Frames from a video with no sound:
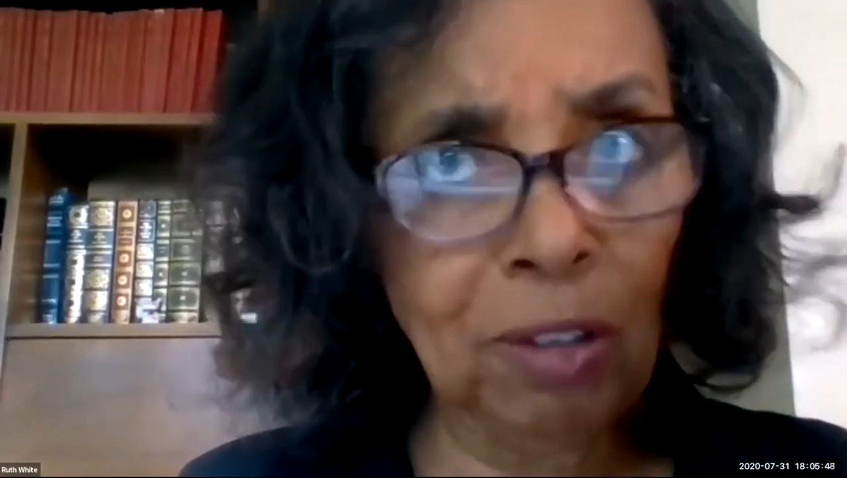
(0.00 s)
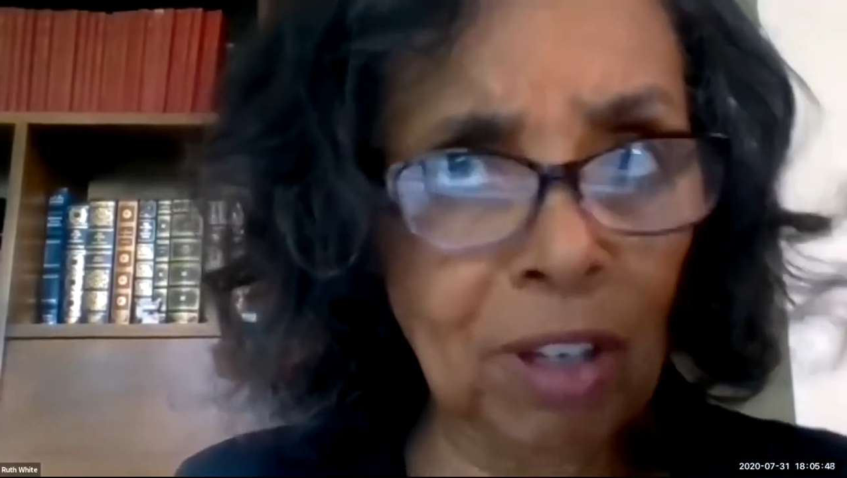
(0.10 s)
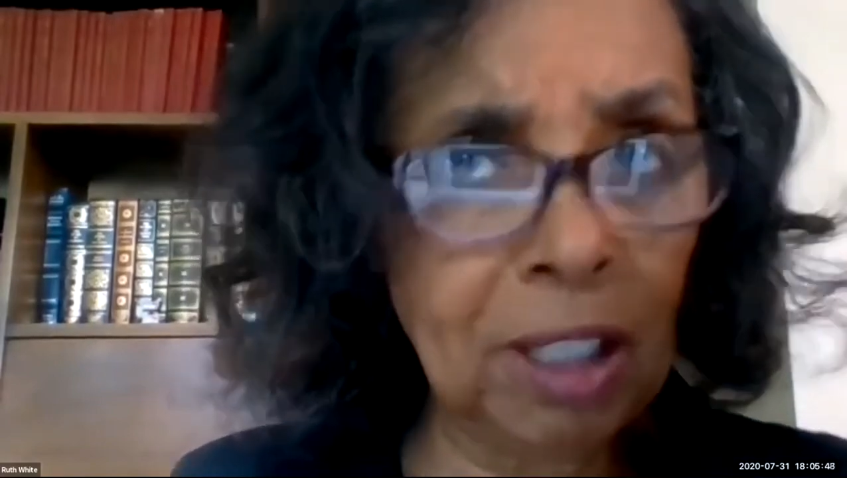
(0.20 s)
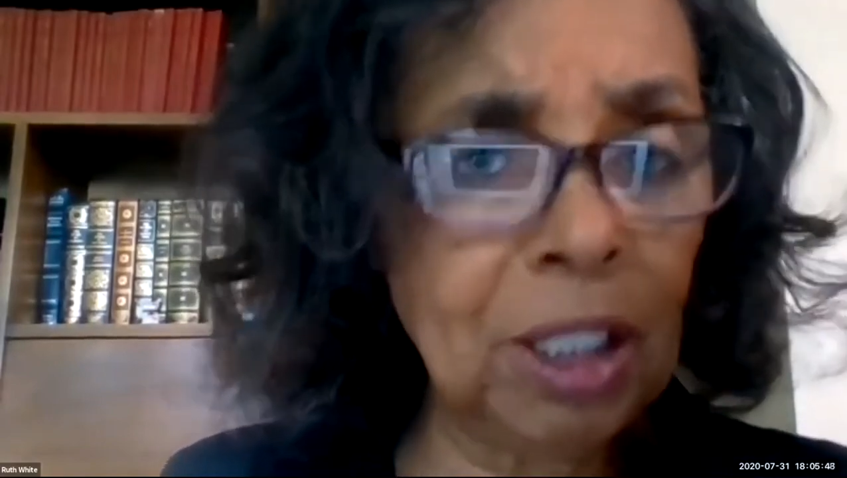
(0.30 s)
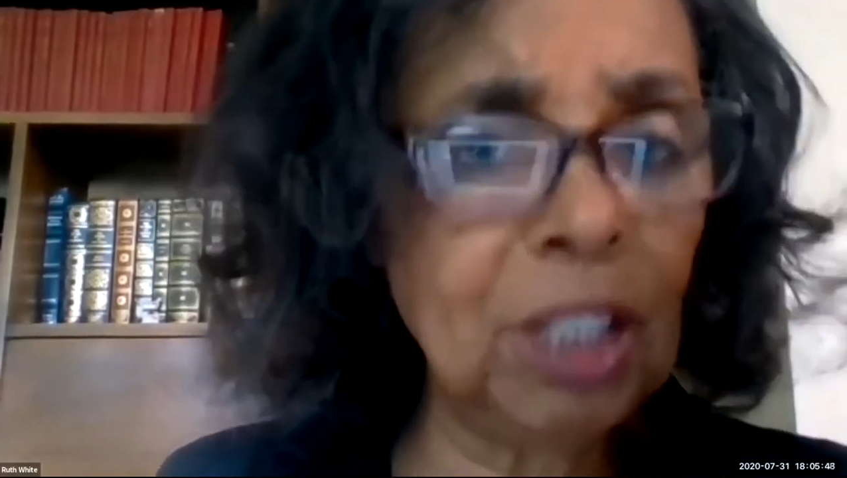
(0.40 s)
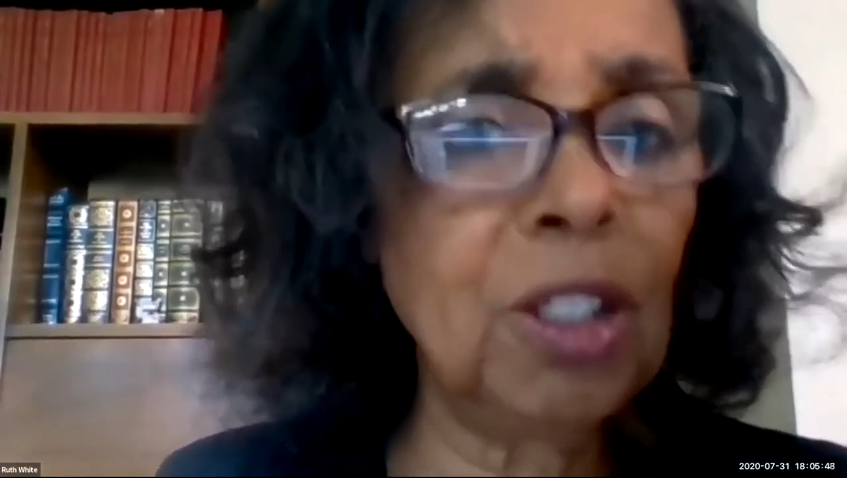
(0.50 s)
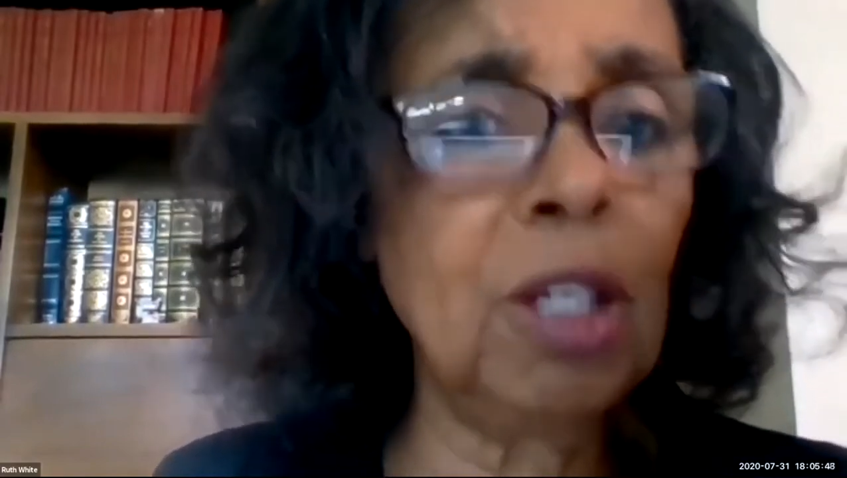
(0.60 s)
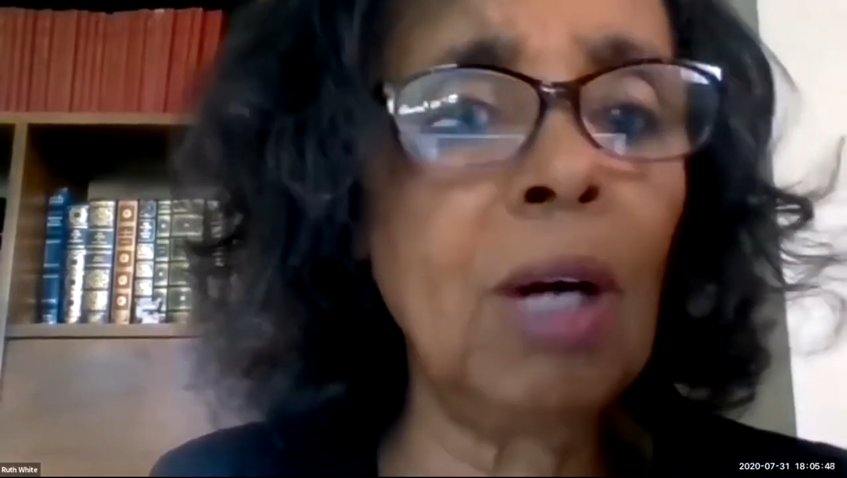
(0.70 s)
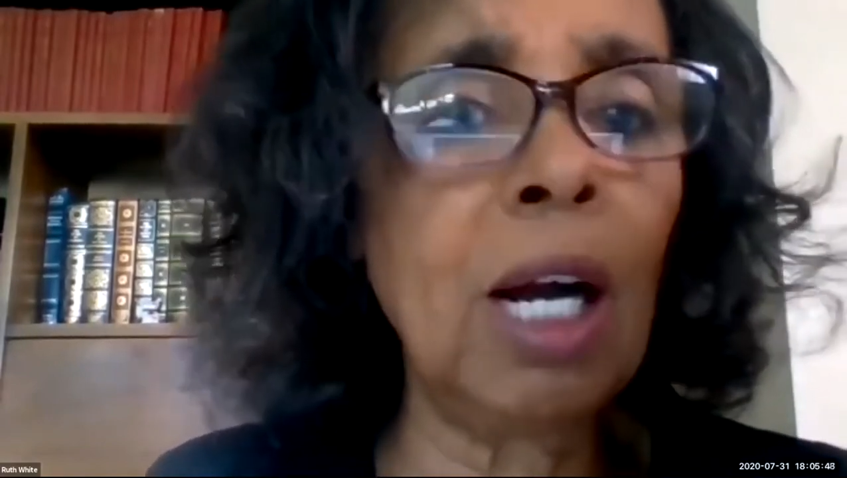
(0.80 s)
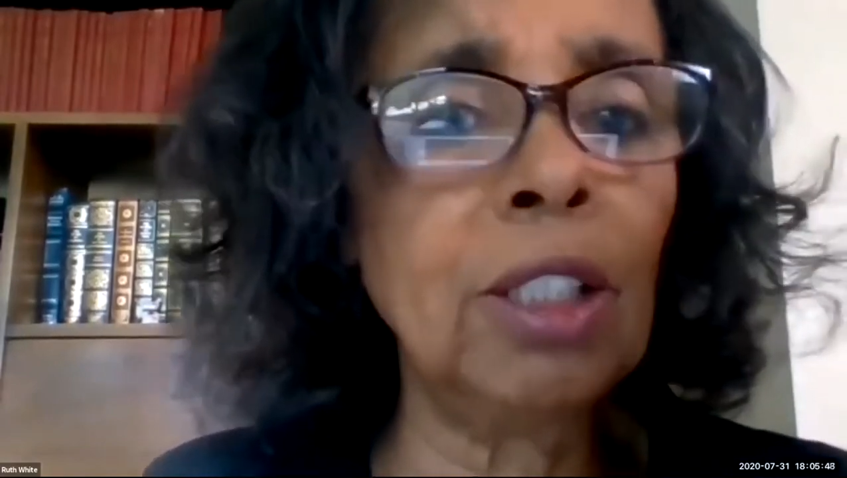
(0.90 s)
felt as
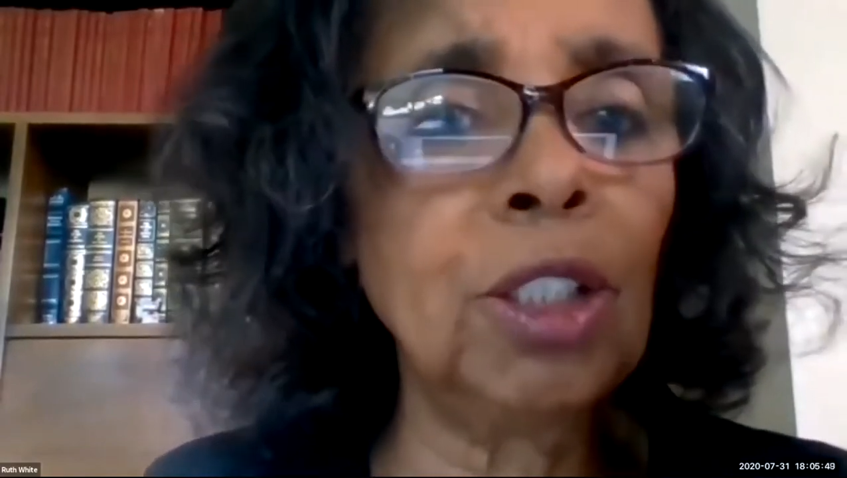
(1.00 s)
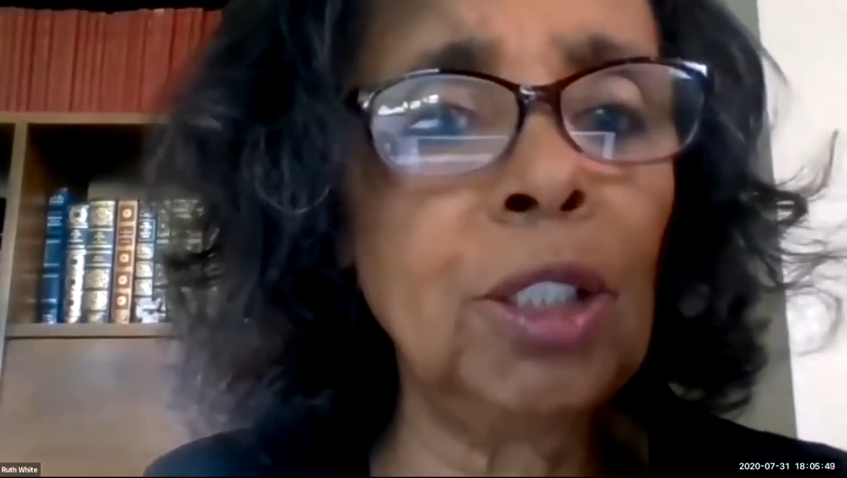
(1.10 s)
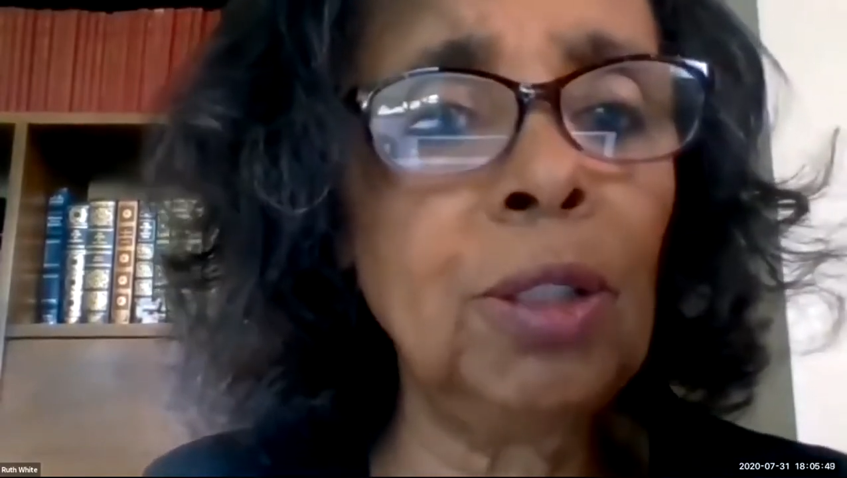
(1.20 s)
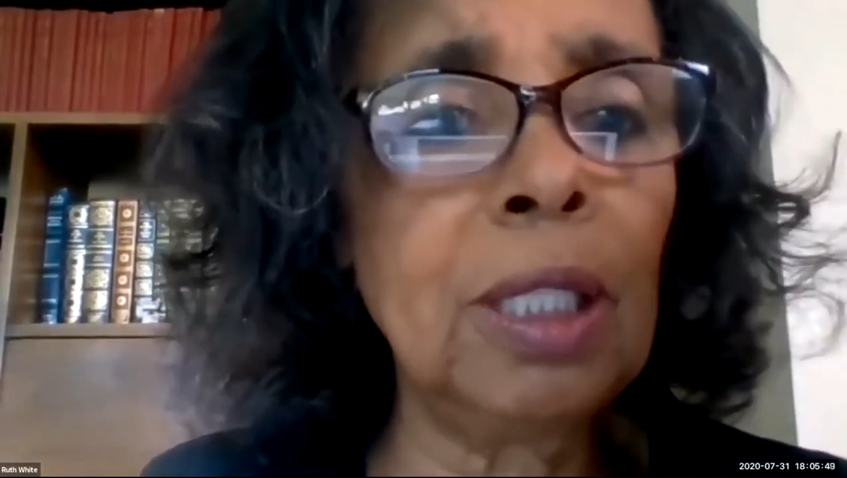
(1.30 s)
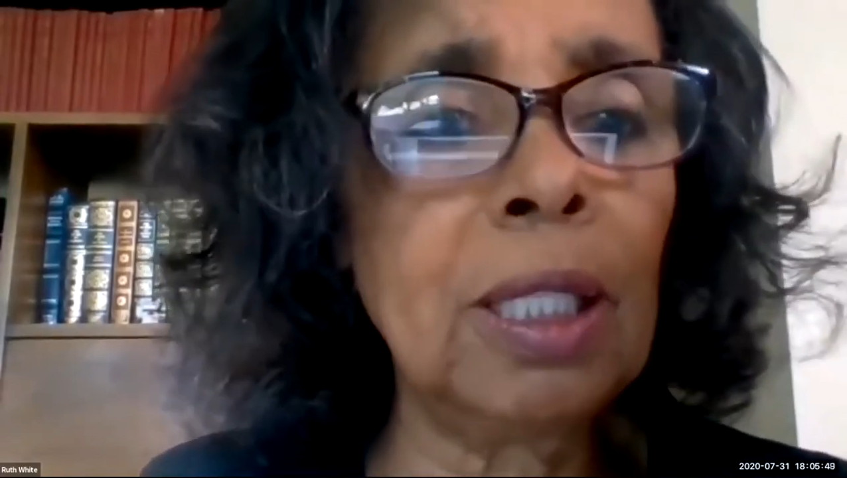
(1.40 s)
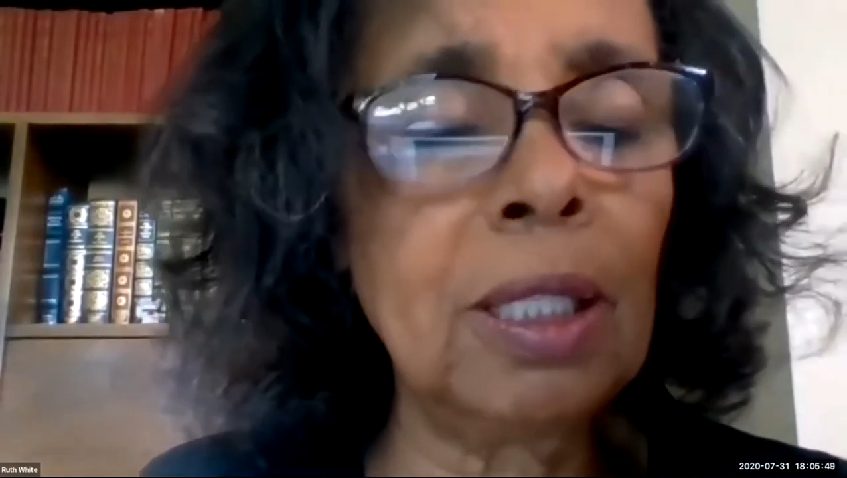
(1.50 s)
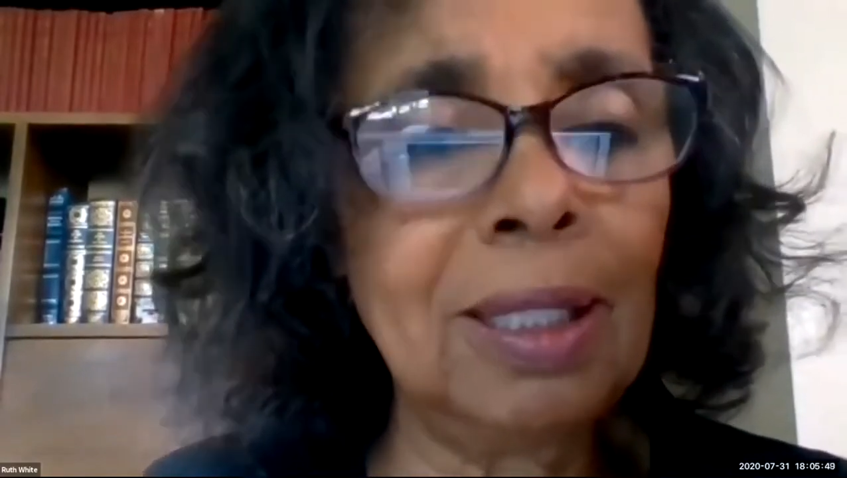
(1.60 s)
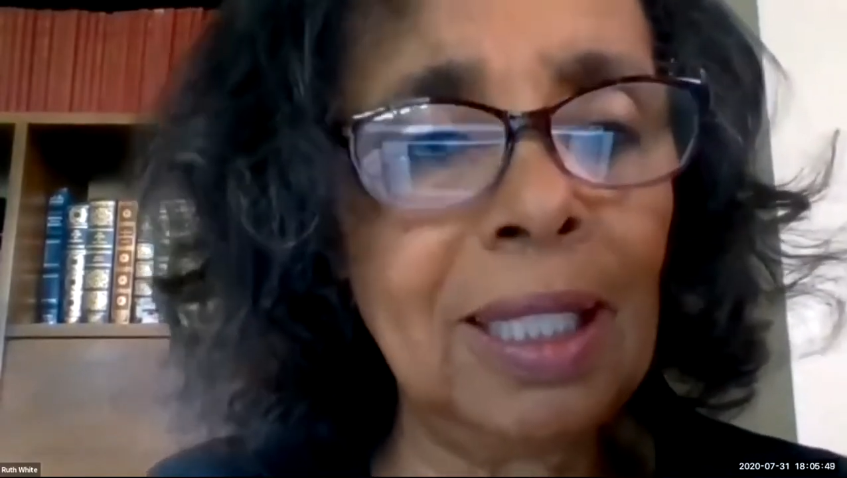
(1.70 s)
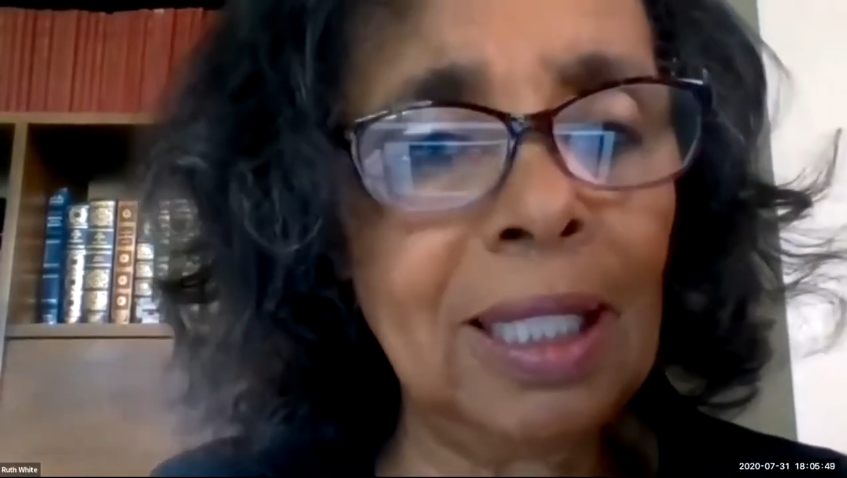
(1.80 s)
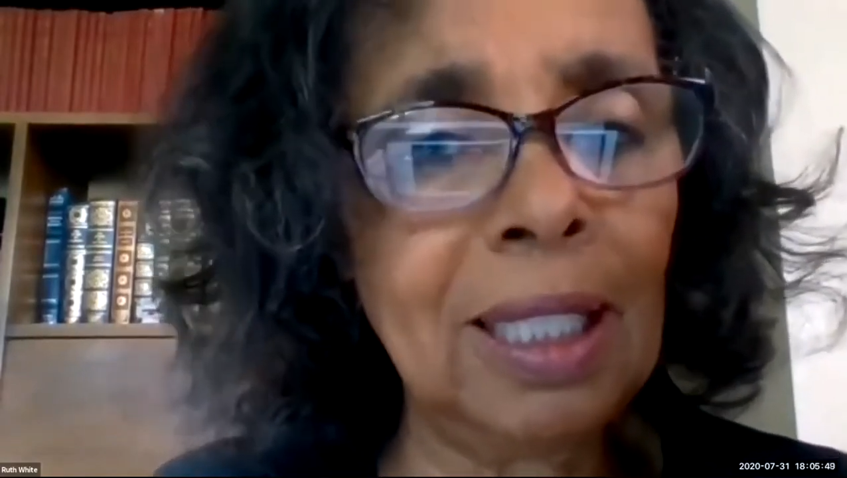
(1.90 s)
though our students
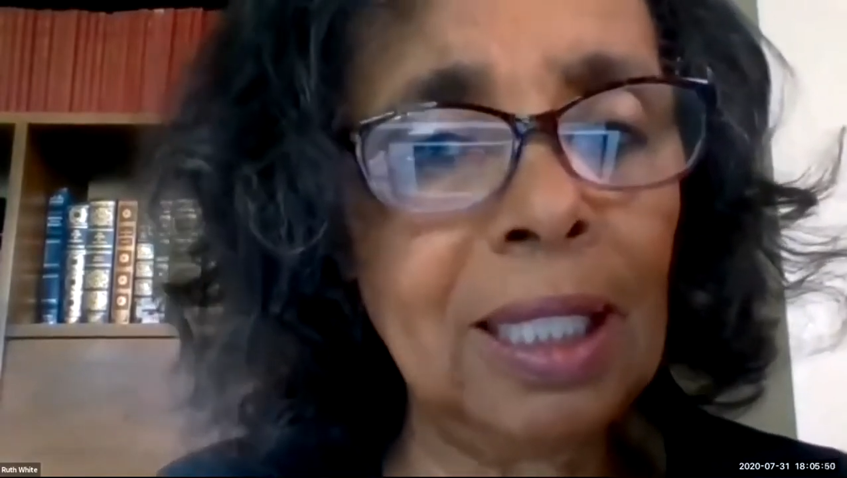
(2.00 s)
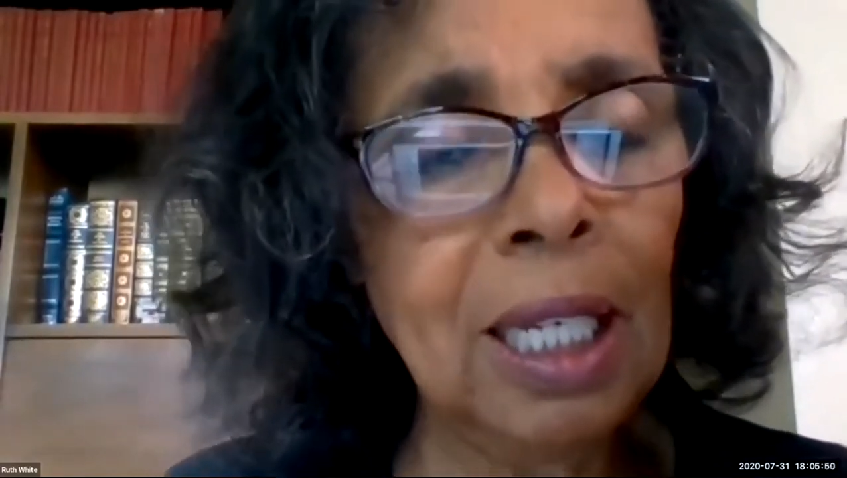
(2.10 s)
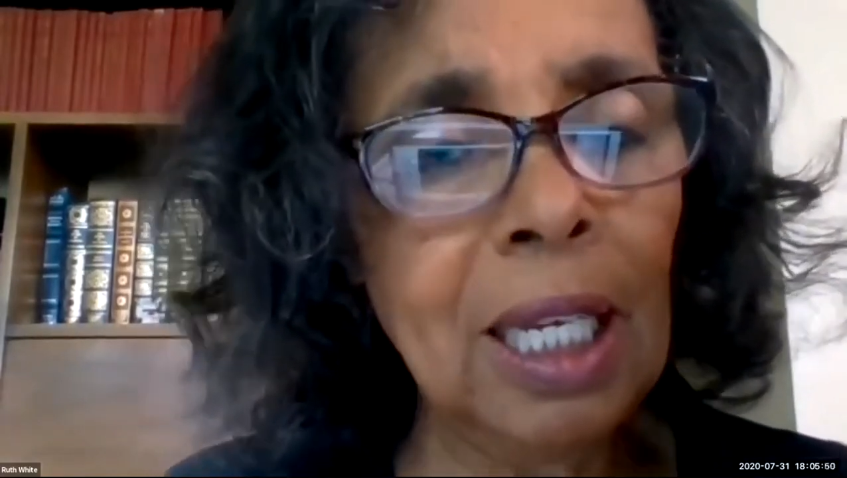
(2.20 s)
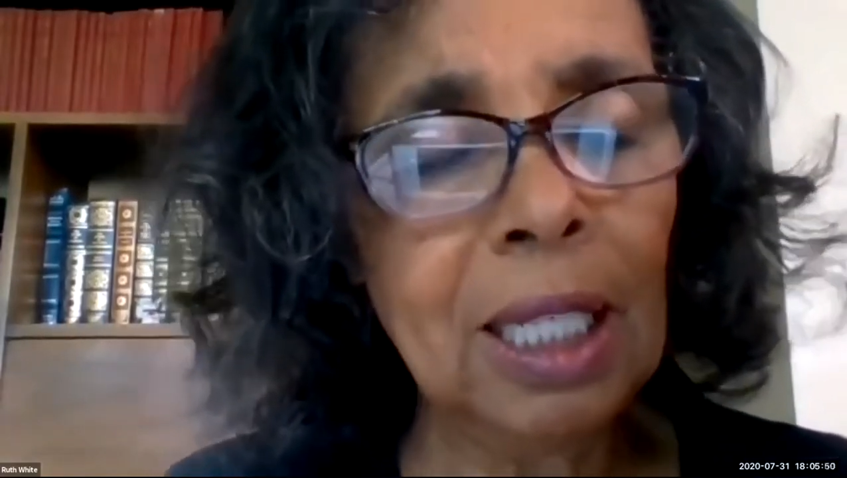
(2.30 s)
needed